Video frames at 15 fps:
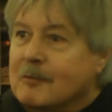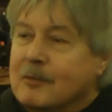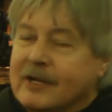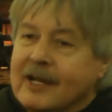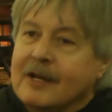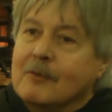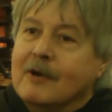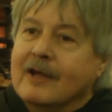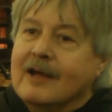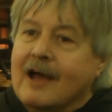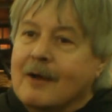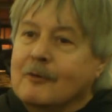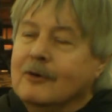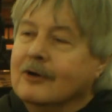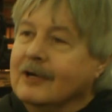But anyway,
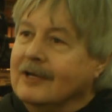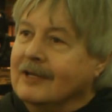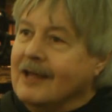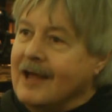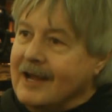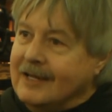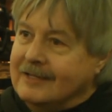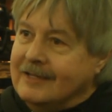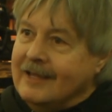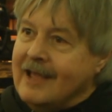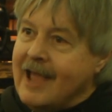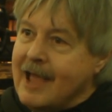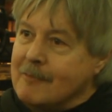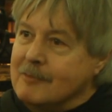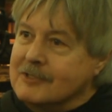I really liked
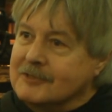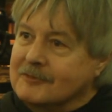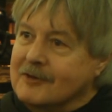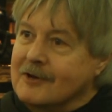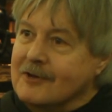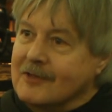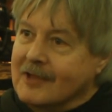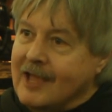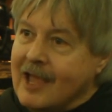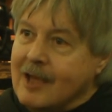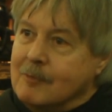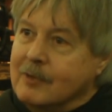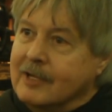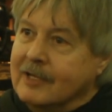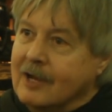the atmosphere, the
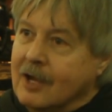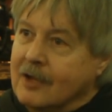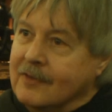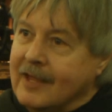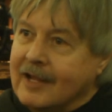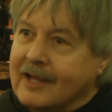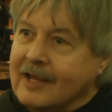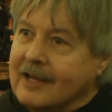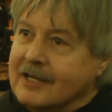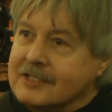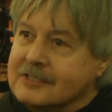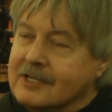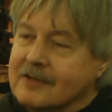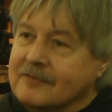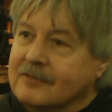gambling, and all that kind of
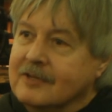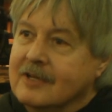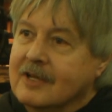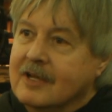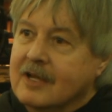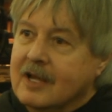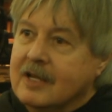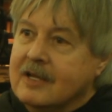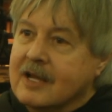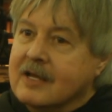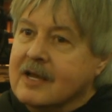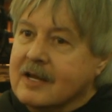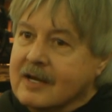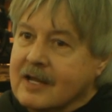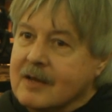stuff. And that
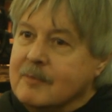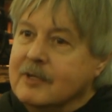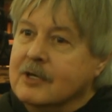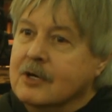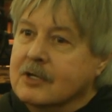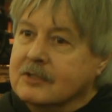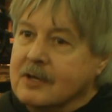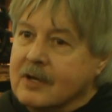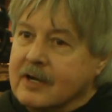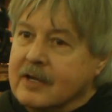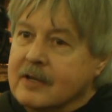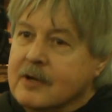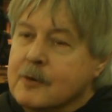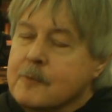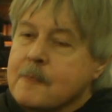kind of got me hooked on
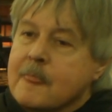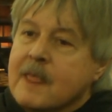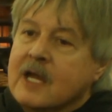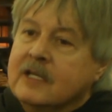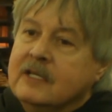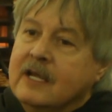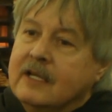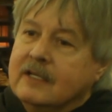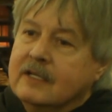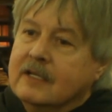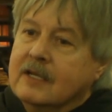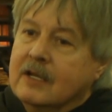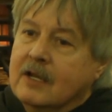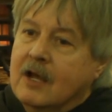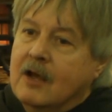it. And yet,
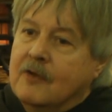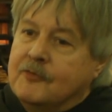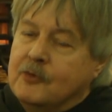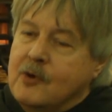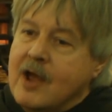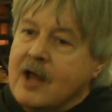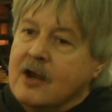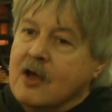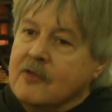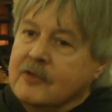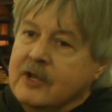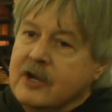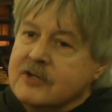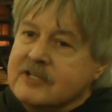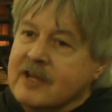throughout all
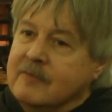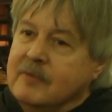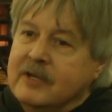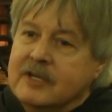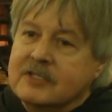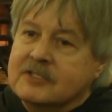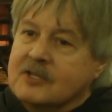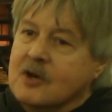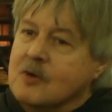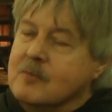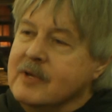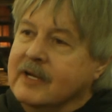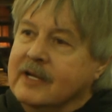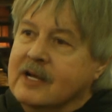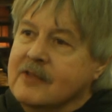the years, I've been to so
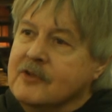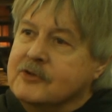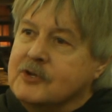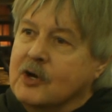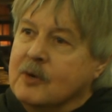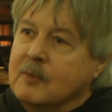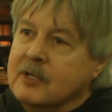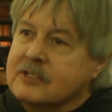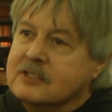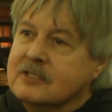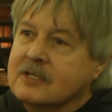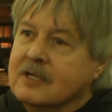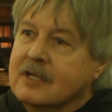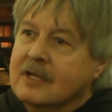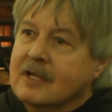many other tournaments,
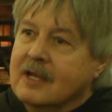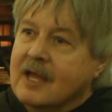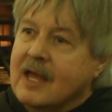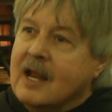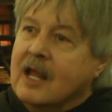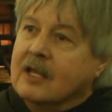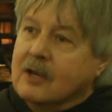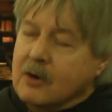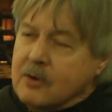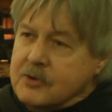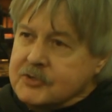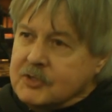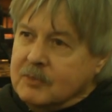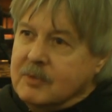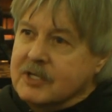and I
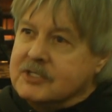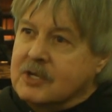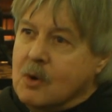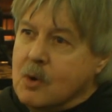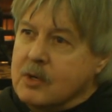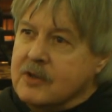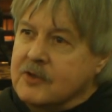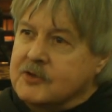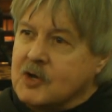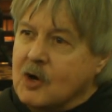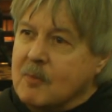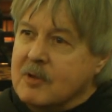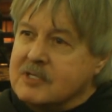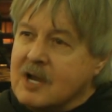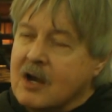learned so much going to the
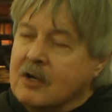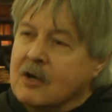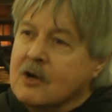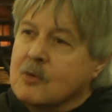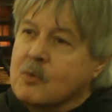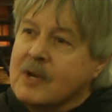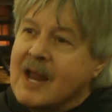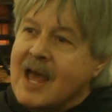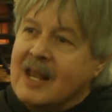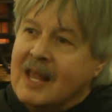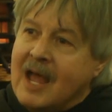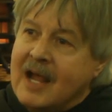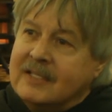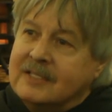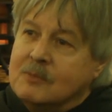tournaments. I learned what I
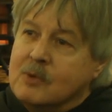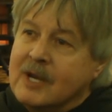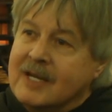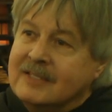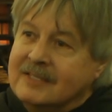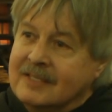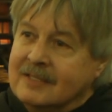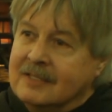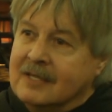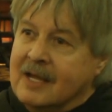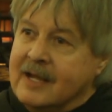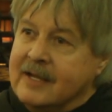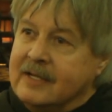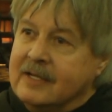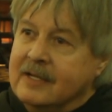liked and what I didn't
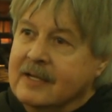like.